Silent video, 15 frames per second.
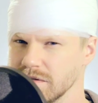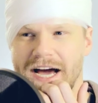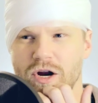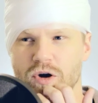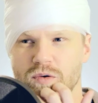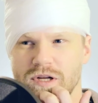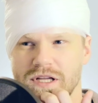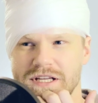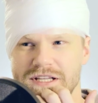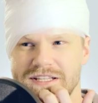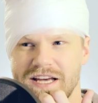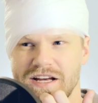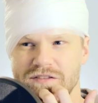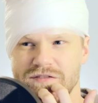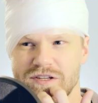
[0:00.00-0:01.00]
I don't really
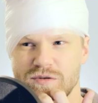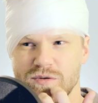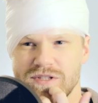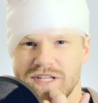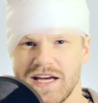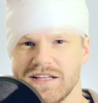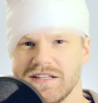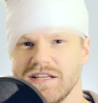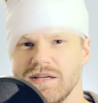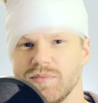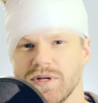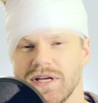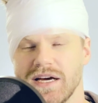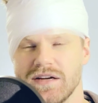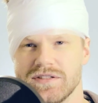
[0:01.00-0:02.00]
delve into it that
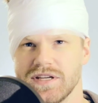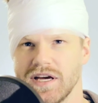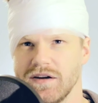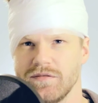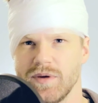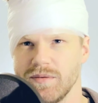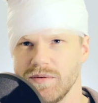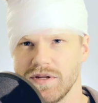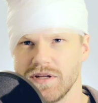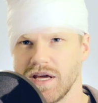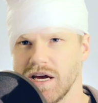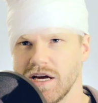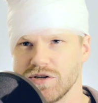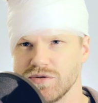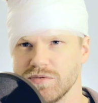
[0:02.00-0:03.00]
deeply outside of maybe the
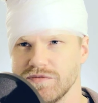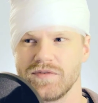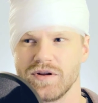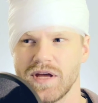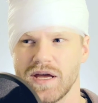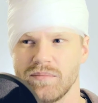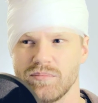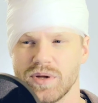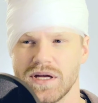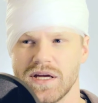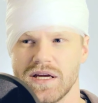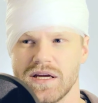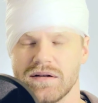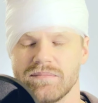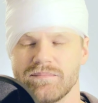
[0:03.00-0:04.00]
casual video game
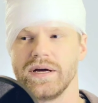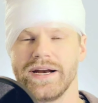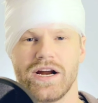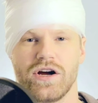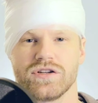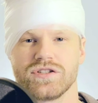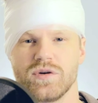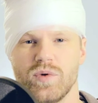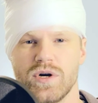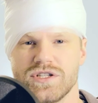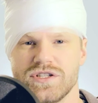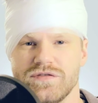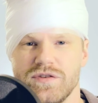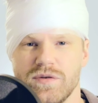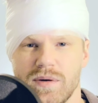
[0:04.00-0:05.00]
playing, and I also
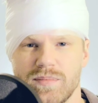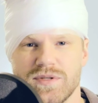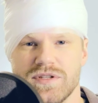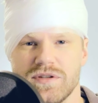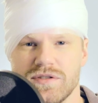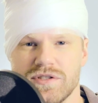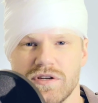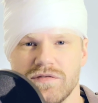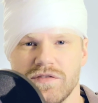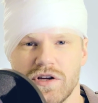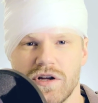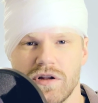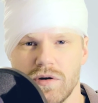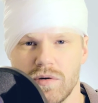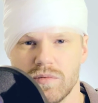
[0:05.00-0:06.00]
watched a few episodes of The
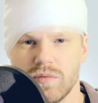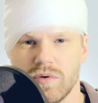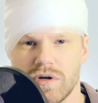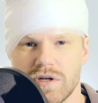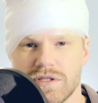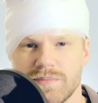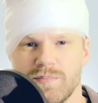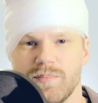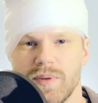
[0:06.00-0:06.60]
Clone Wars,